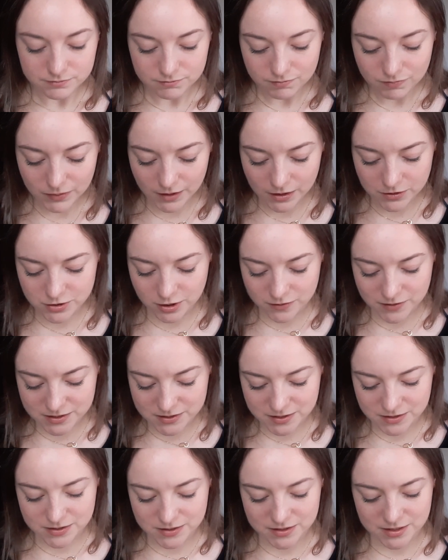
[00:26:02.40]
And so this
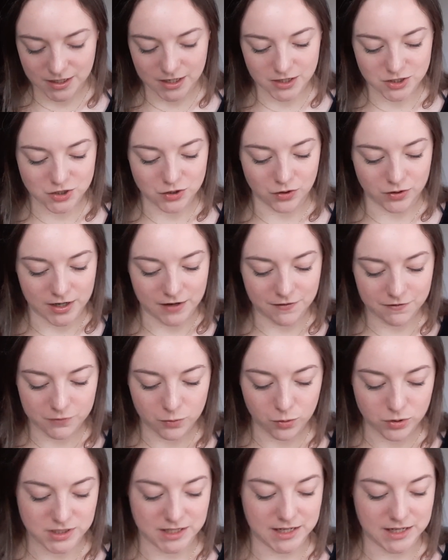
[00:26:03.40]
is stitched on a 40